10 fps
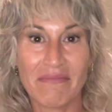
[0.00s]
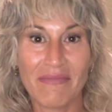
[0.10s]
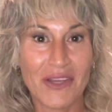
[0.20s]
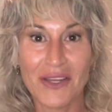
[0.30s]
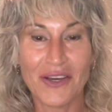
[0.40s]

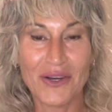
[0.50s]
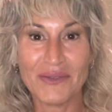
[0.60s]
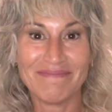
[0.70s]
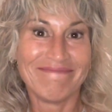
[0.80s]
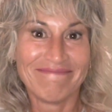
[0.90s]

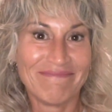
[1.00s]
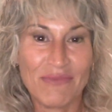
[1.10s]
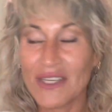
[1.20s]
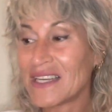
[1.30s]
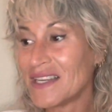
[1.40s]
The
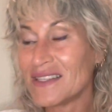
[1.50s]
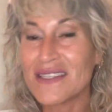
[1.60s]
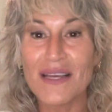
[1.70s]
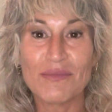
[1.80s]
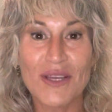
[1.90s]
kids
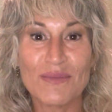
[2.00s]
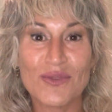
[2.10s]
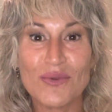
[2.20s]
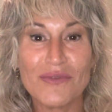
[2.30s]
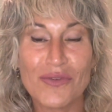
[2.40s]
sometimes
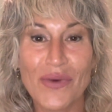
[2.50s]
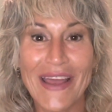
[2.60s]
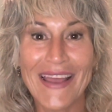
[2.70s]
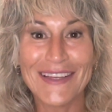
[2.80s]
move away,